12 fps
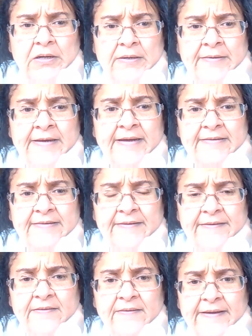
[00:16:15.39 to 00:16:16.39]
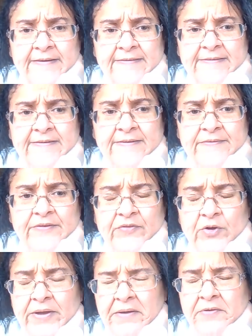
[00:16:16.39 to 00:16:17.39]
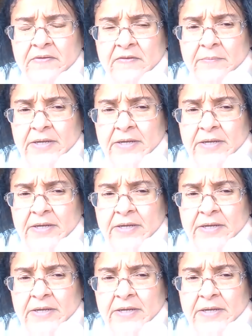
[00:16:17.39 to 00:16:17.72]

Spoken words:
not take laxatives if they're having some